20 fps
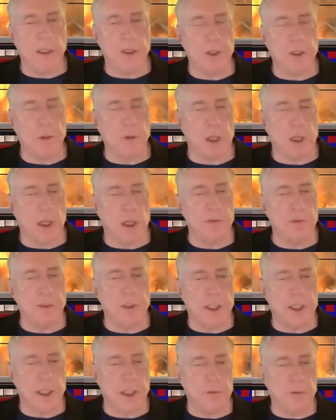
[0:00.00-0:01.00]
that you love
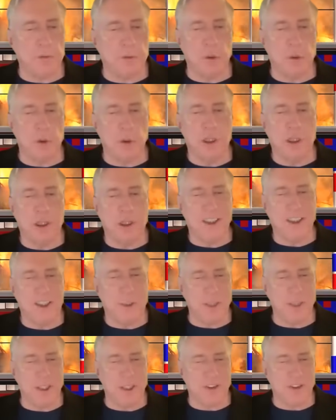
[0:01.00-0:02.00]
and care for
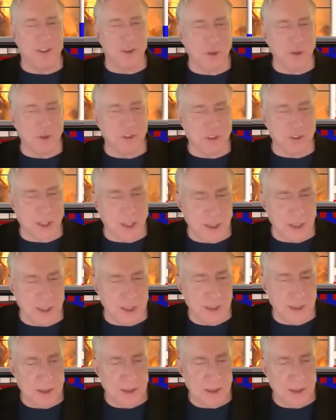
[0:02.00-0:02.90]
commit suicide?